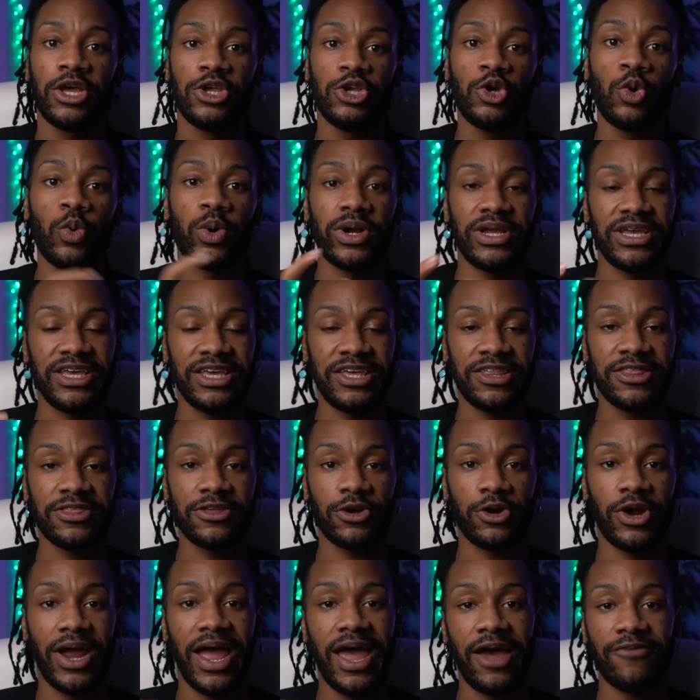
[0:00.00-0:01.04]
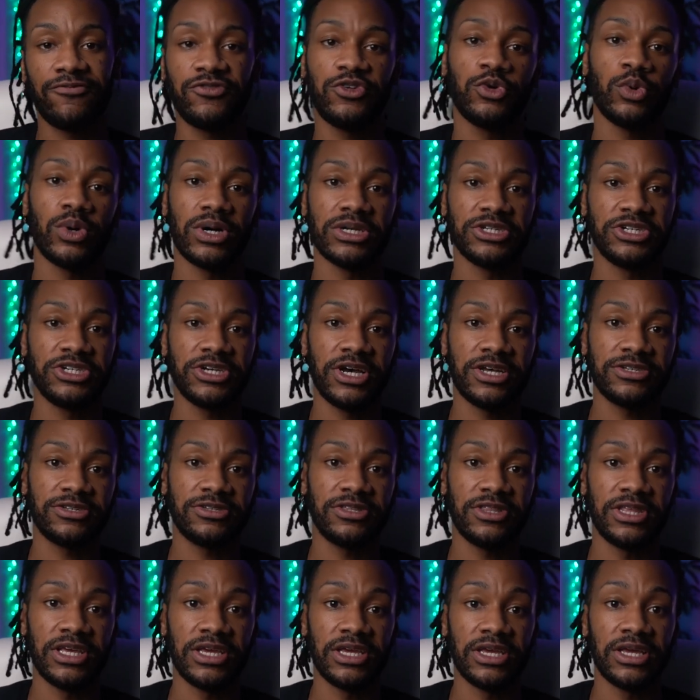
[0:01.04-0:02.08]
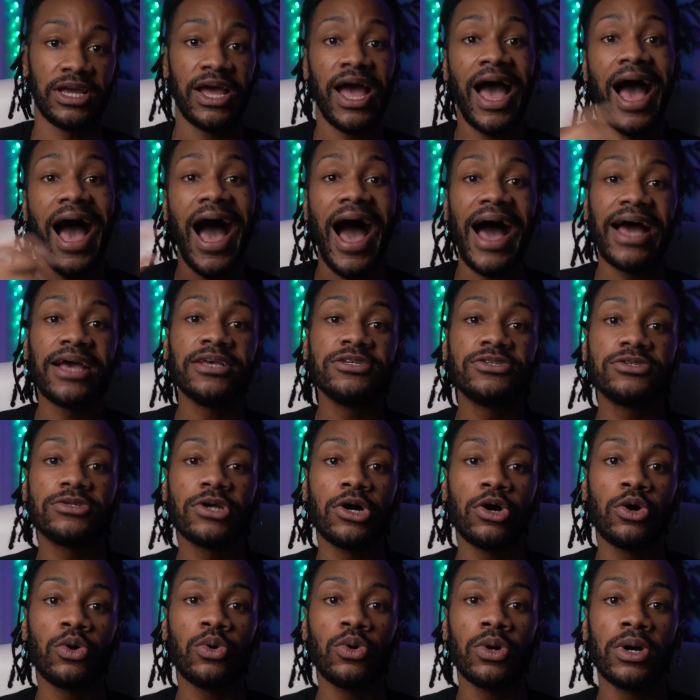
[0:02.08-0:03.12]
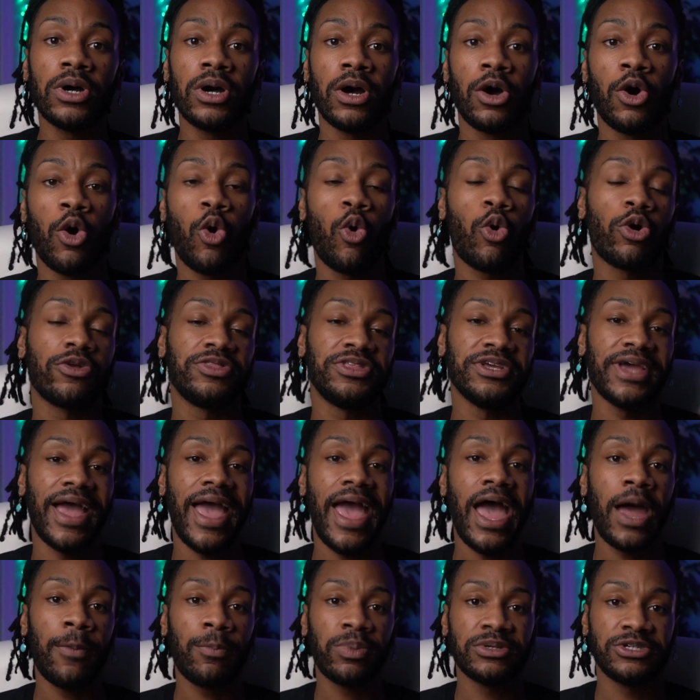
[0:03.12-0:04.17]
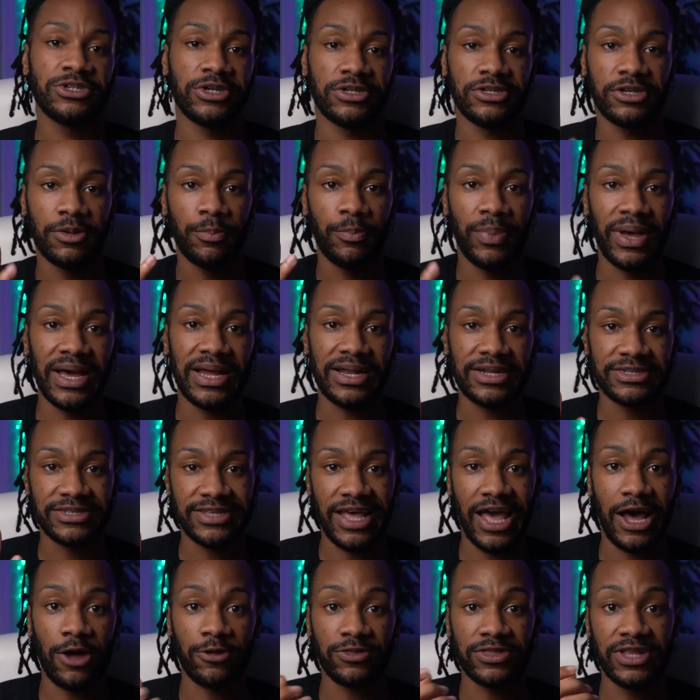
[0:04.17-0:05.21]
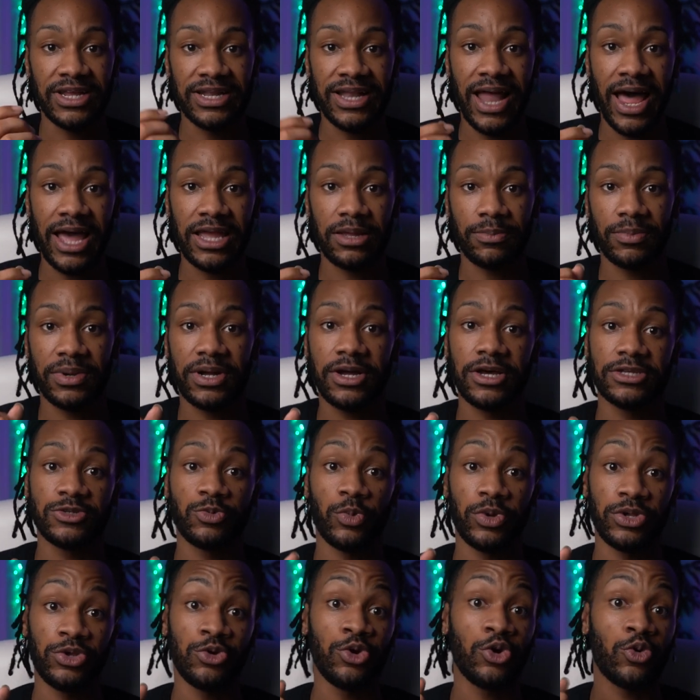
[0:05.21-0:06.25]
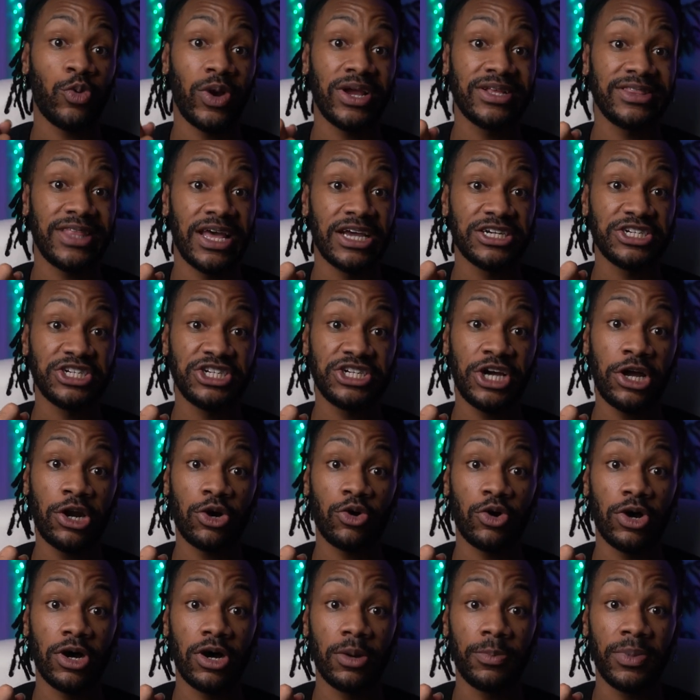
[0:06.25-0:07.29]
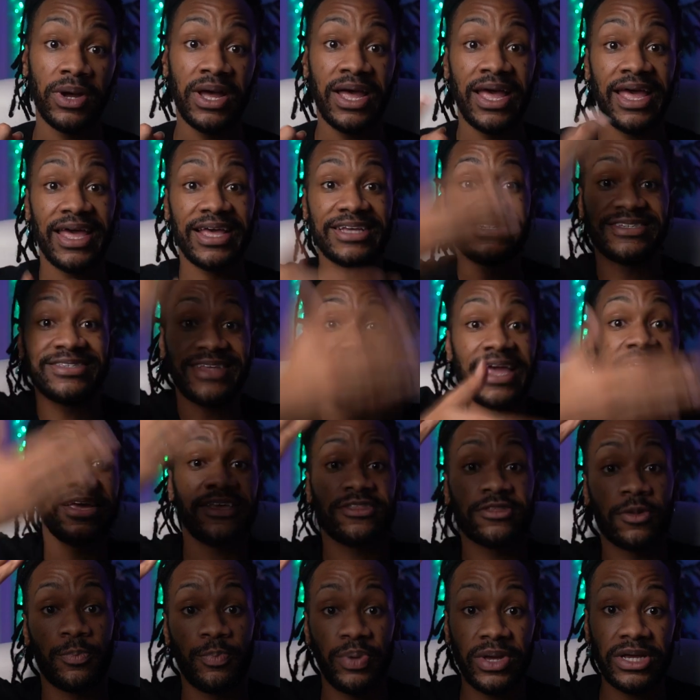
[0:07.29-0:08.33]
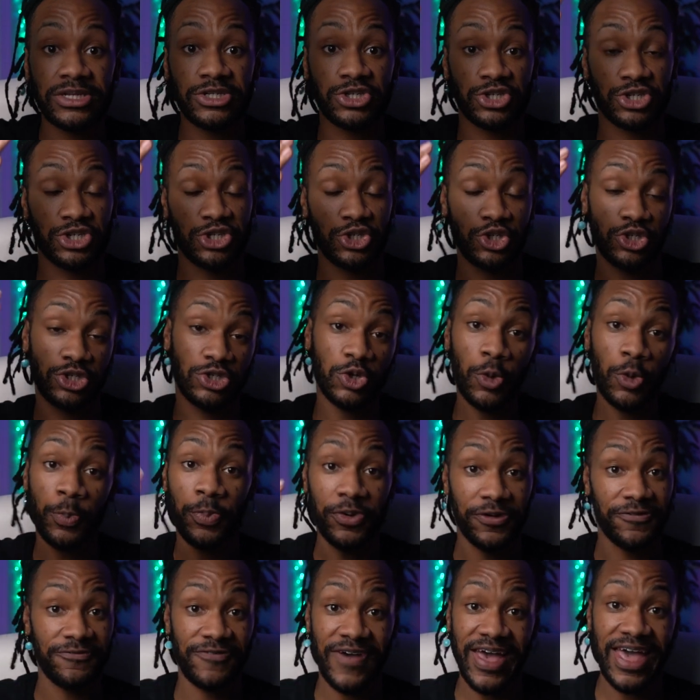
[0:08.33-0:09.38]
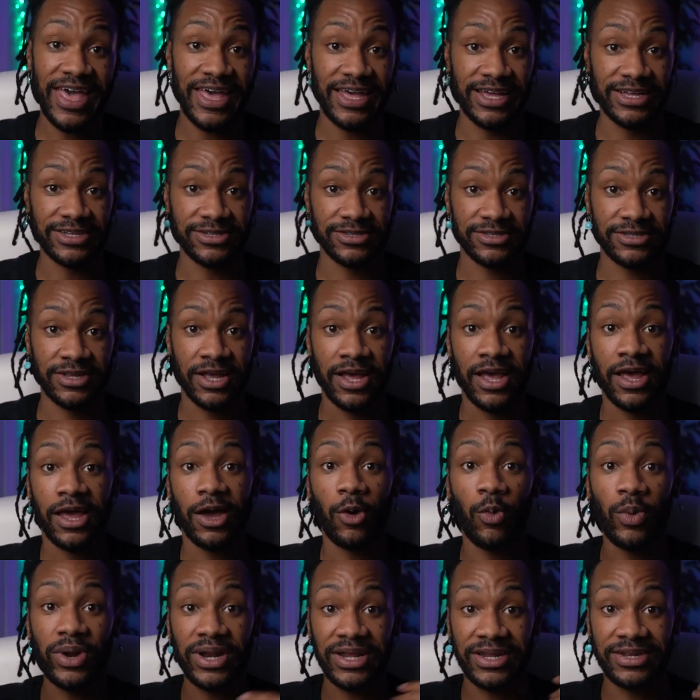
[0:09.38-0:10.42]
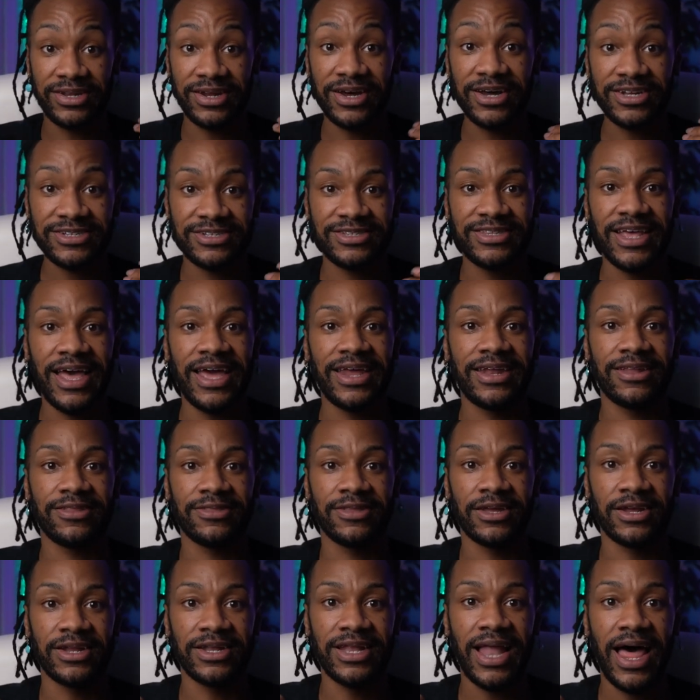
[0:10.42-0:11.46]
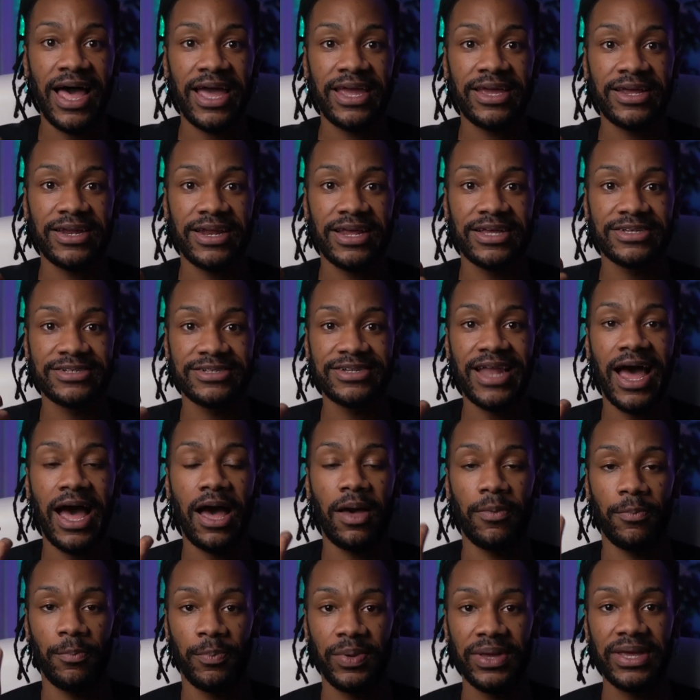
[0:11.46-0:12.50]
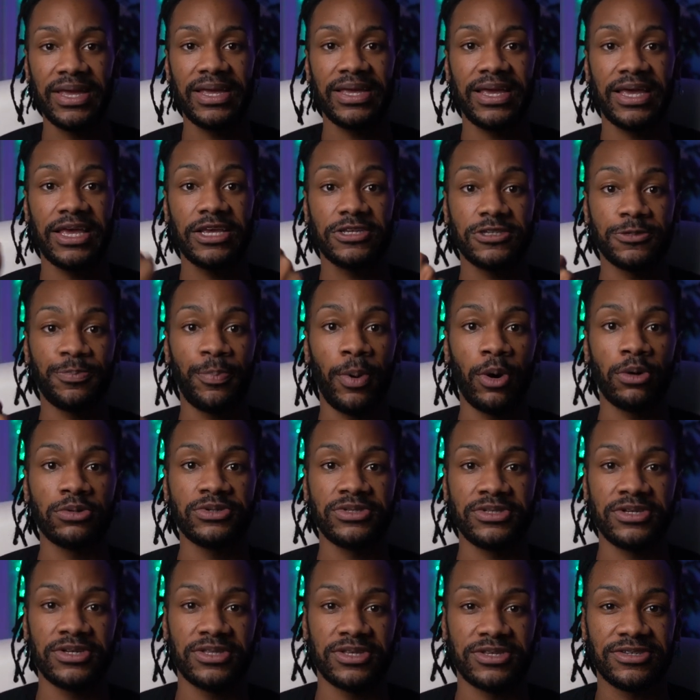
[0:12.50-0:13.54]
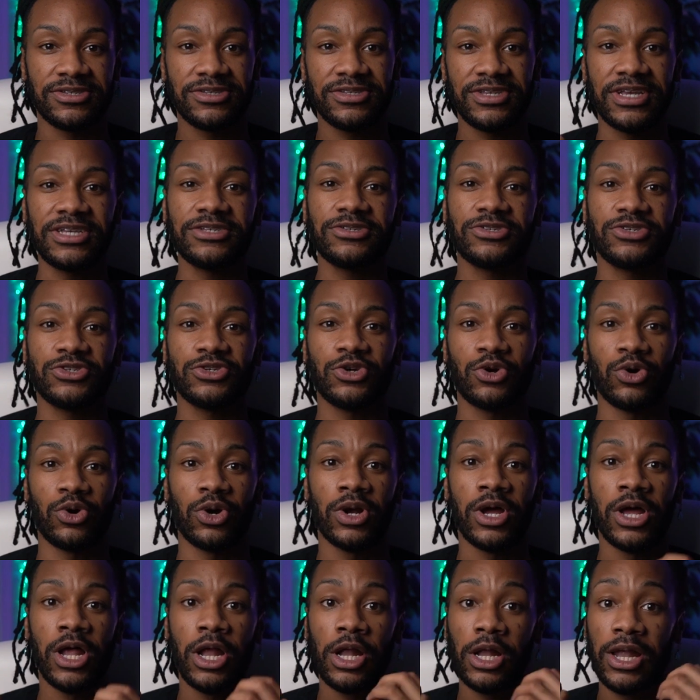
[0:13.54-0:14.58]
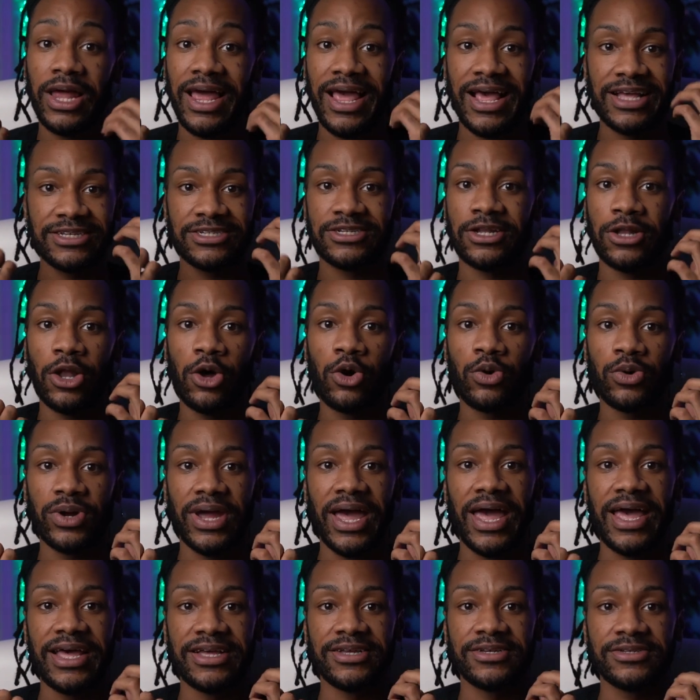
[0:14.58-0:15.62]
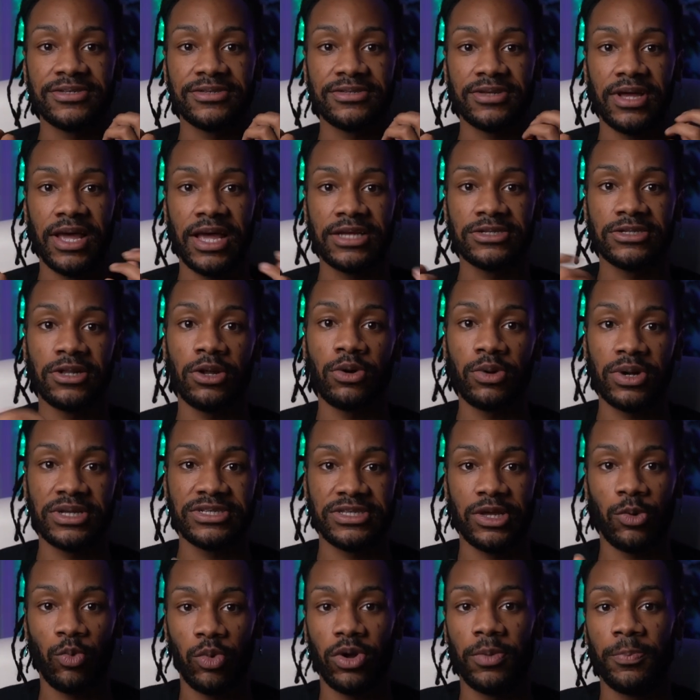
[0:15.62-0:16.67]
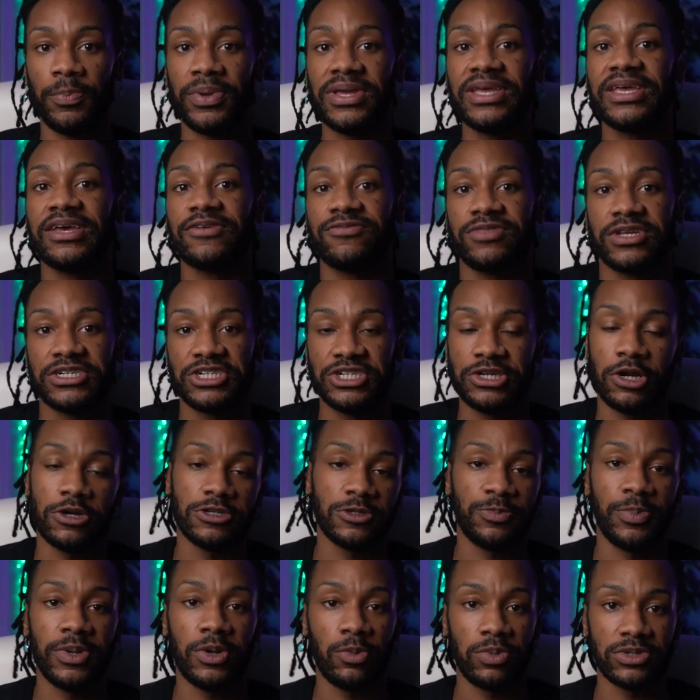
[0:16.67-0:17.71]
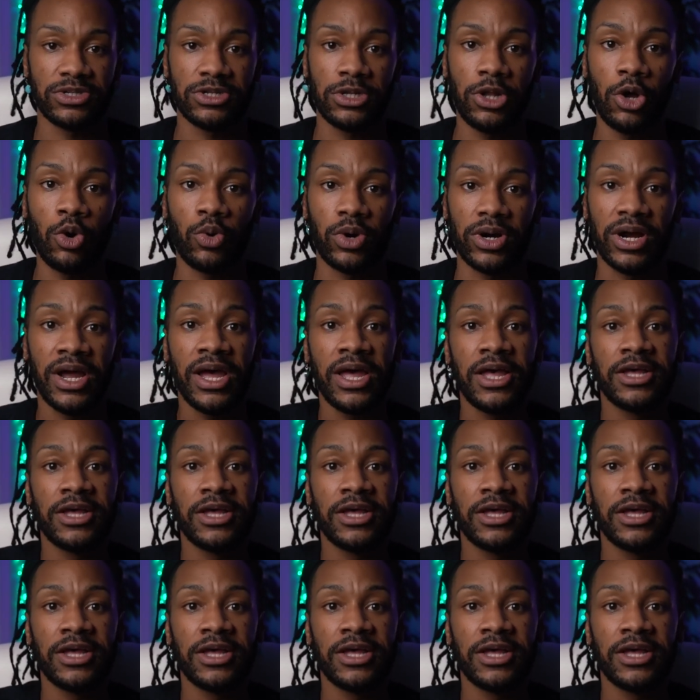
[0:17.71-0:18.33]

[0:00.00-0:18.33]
You would either have to adjust the ISO or the aperture to balance out the light, because when you crank that shutter up, it's taking the picture super fast. And when it does that, the light is not being exposed to the sensor as long as it would be if the shutter speed was lower.